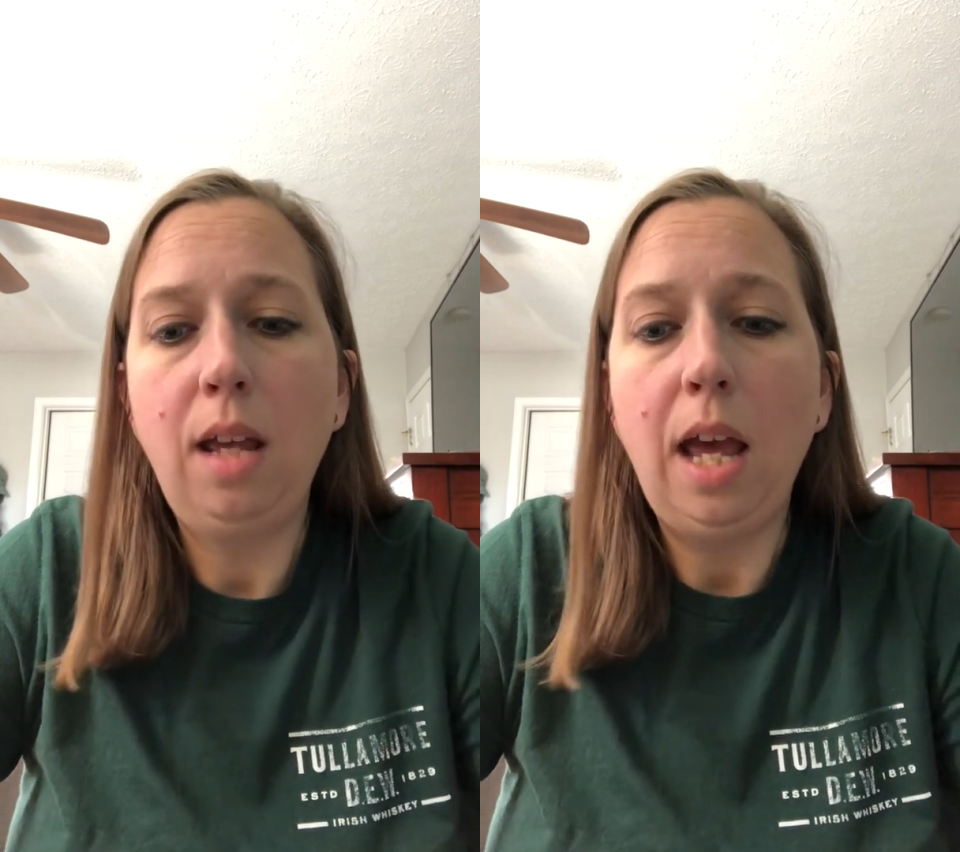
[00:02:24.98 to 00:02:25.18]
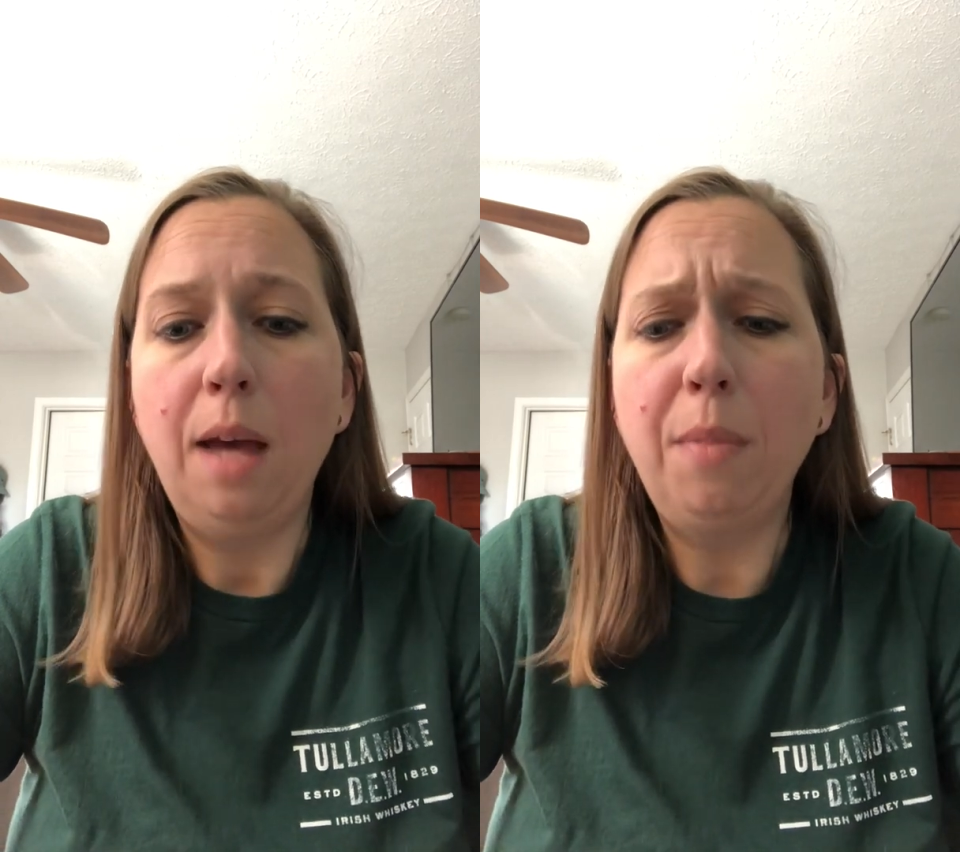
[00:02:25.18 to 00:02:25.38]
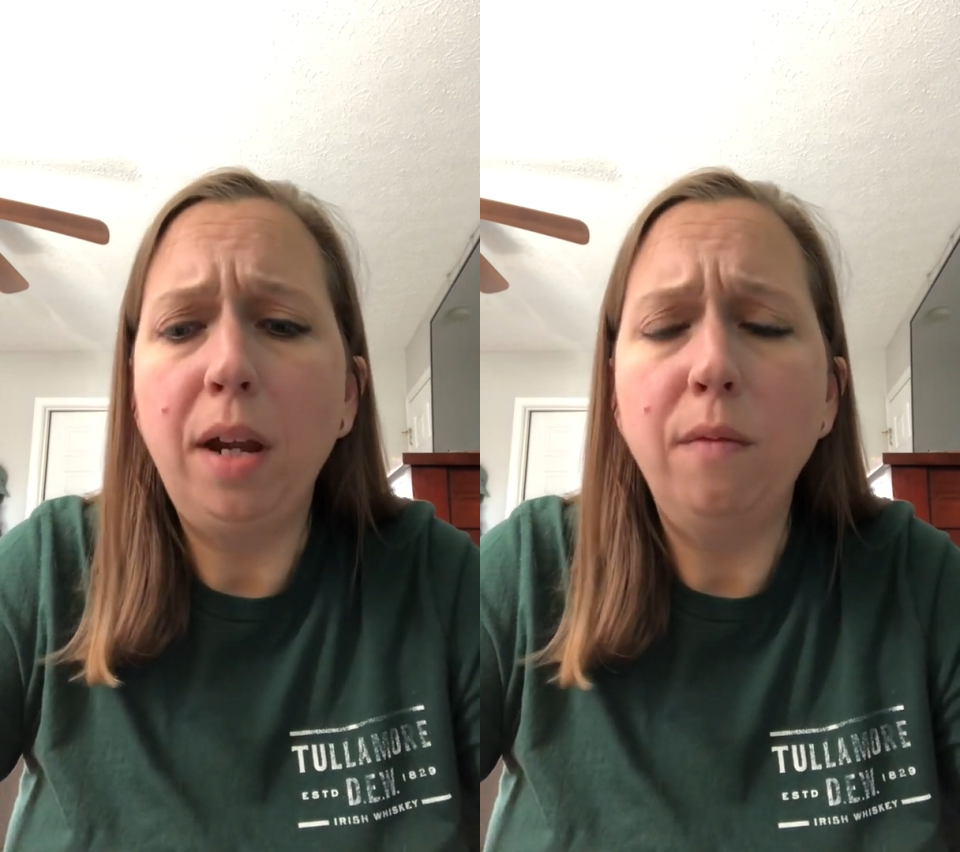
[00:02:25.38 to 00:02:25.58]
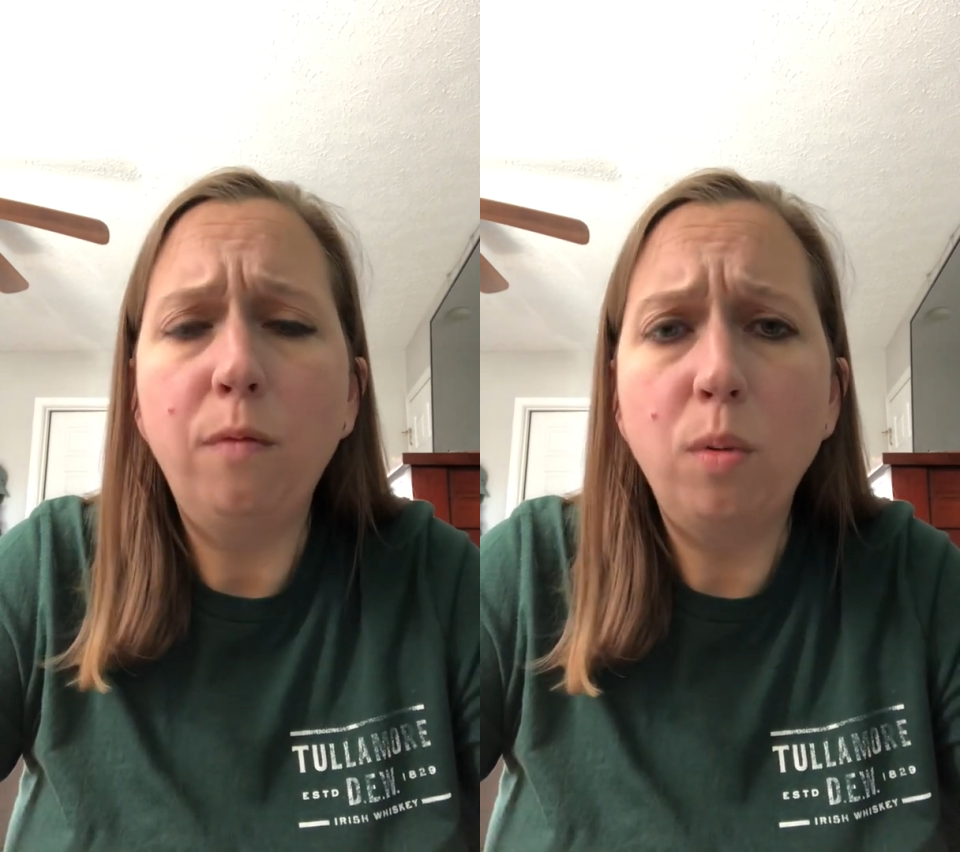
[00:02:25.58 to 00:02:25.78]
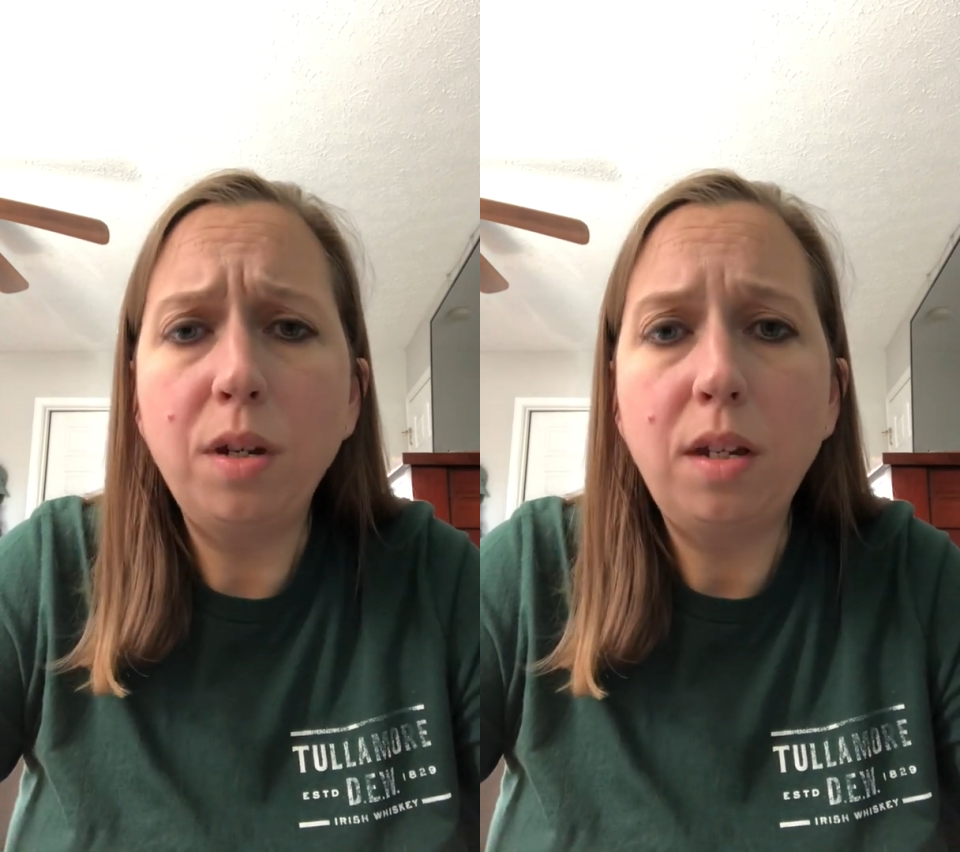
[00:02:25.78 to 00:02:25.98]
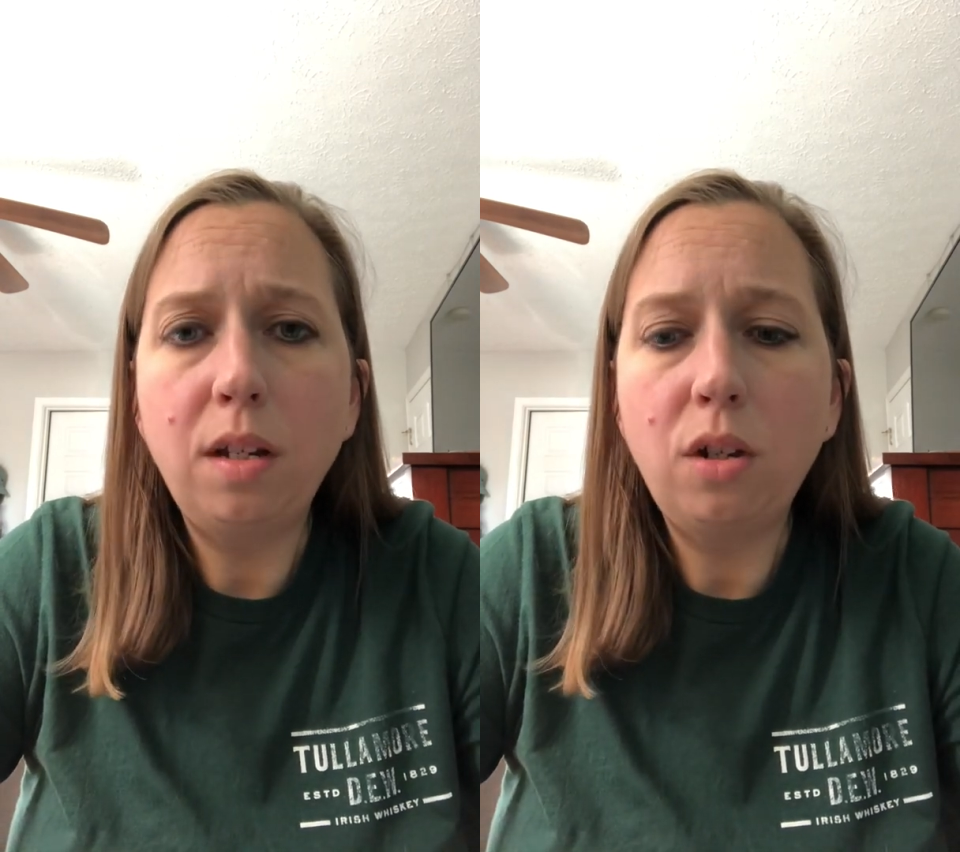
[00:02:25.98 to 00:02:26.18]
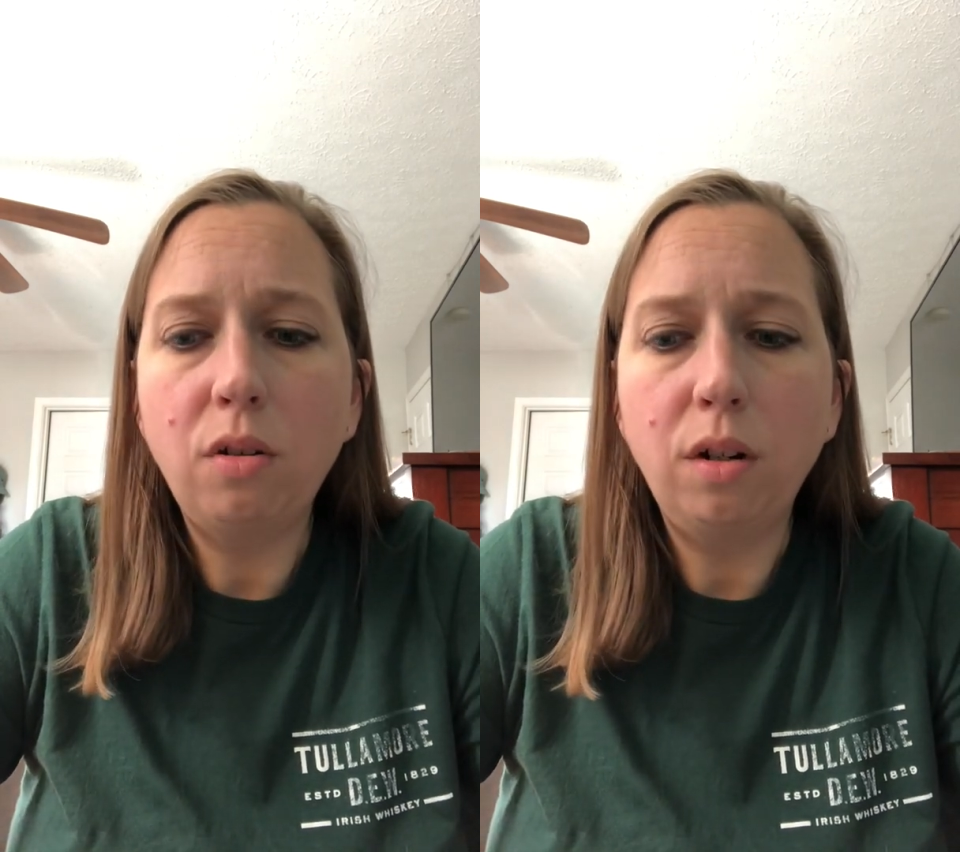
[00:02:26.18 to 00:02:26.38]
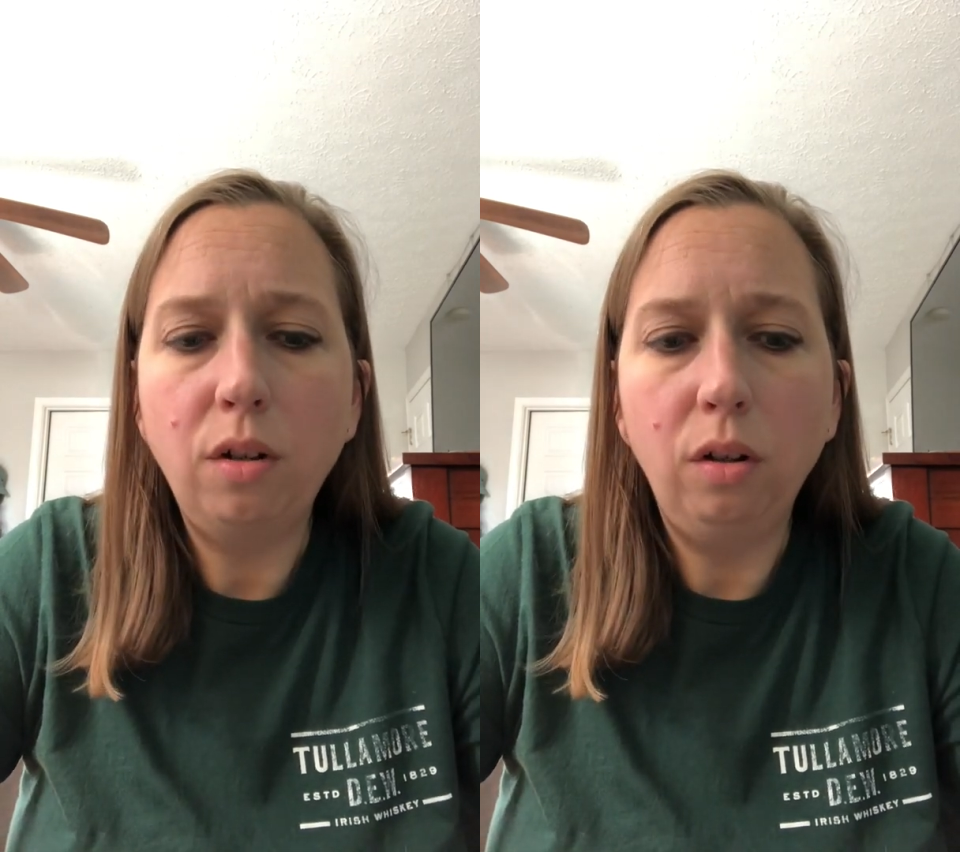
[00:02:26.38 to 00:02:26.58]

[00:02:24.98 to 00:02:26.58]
And by enforcing stricter